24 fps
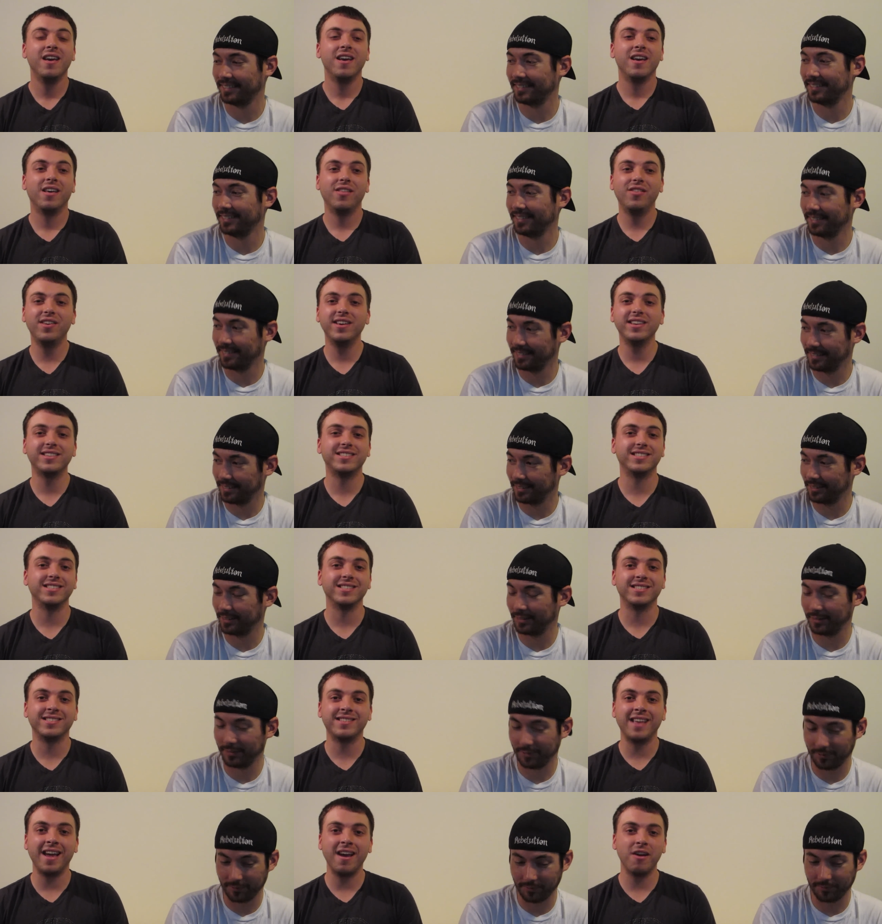Speaker 1: this
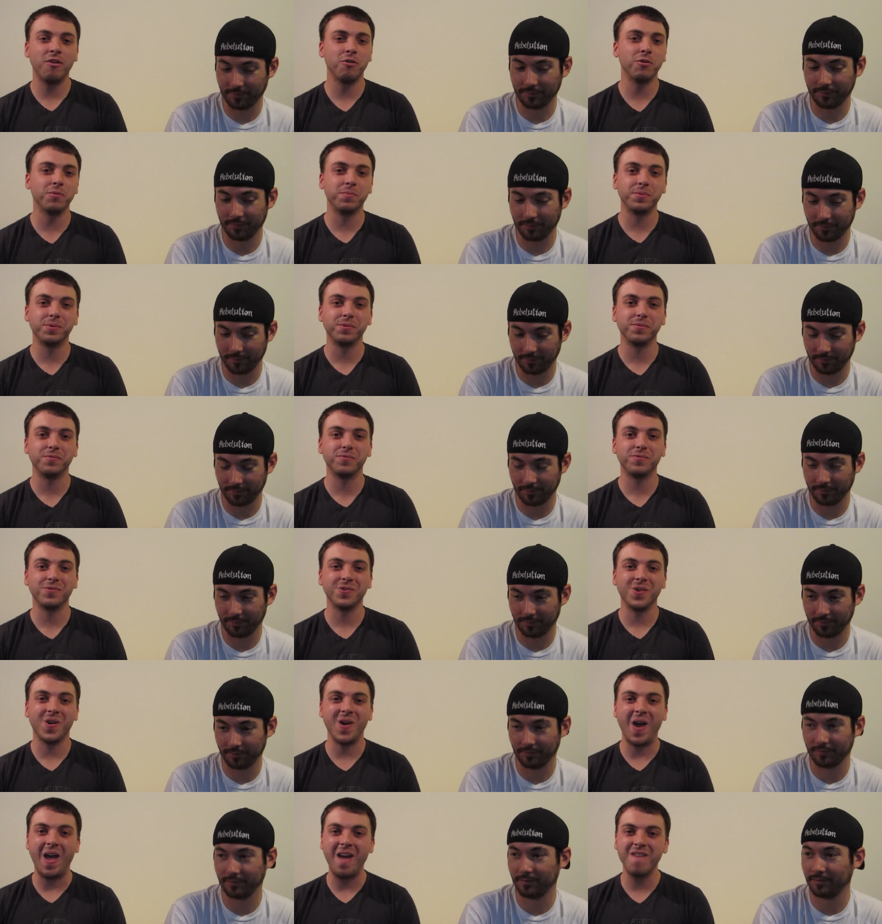is terrible
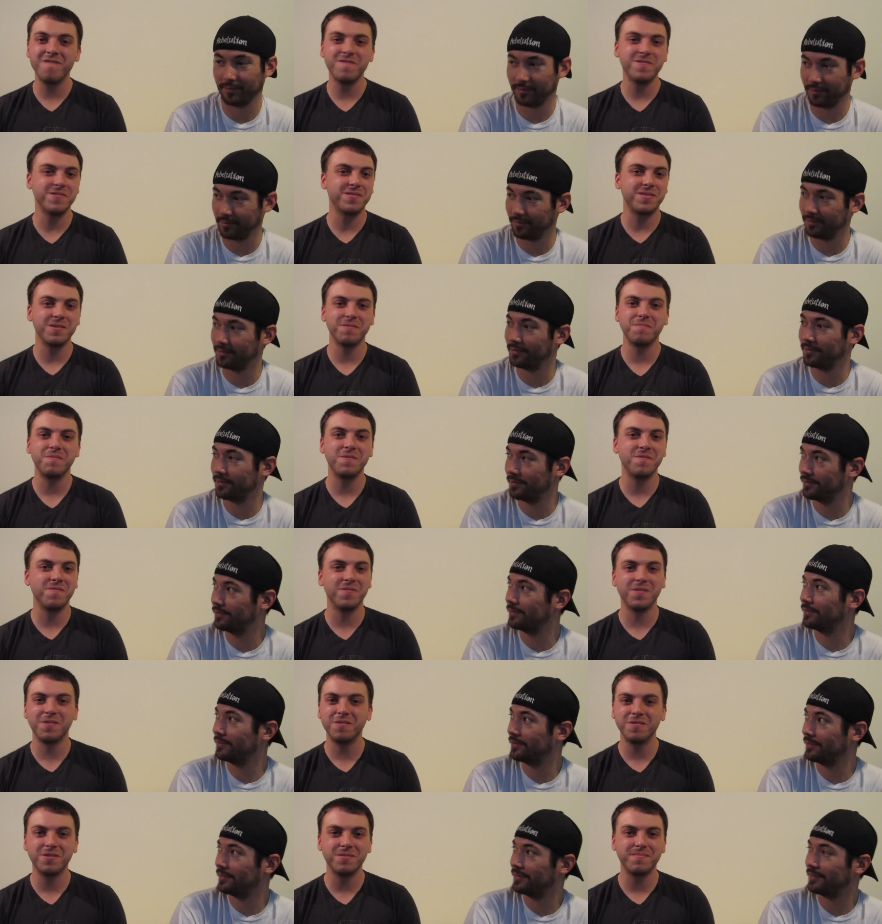for everything we've
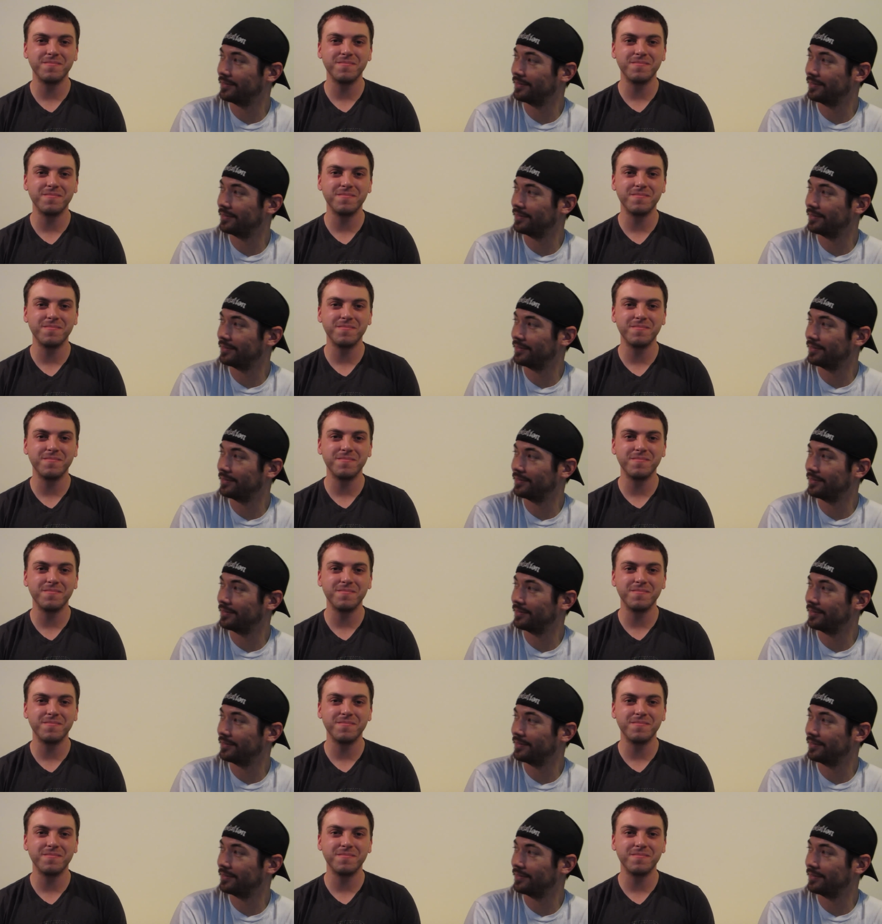learned